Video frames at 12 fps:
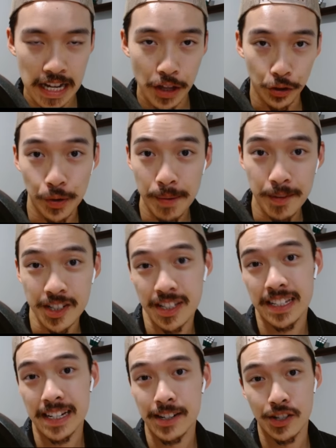3
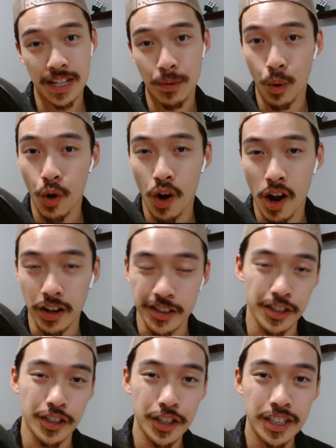Musketeers and Roll
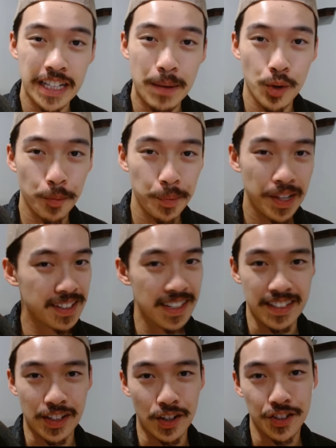Hogs. Good game, well played.
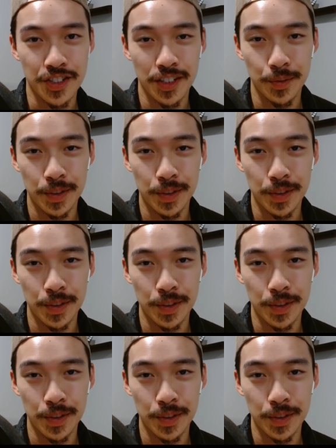Let's get on to another